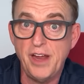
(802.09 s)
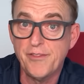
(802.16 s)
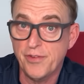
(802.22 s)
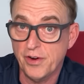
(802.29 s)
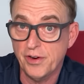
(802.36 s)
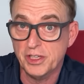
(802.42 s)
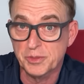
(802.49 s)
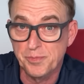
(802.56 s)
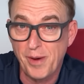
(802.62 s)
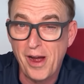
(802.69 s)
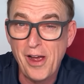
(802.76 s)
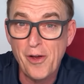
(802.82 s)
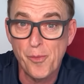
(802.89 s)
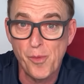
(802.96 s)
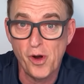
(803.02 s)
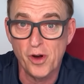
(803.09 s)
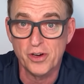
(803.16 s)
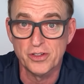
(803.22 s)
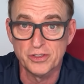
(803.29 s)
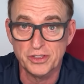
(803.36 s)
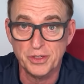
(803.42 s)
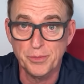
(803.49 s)
and various
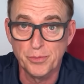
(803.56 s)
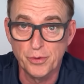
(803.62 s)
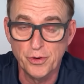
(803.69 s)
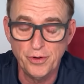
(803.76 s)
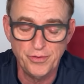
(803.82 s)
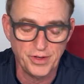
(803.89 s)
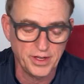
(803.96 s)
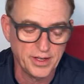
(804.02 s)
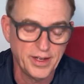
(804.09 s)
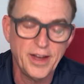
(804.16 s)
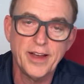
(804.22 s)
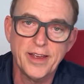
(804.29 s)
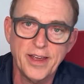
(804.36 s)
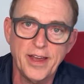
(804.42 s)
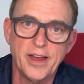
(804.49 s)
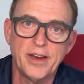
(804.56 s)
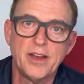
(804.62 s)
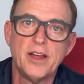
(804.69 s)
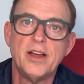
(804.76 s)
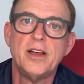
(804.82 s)
biomarkers improving. Again,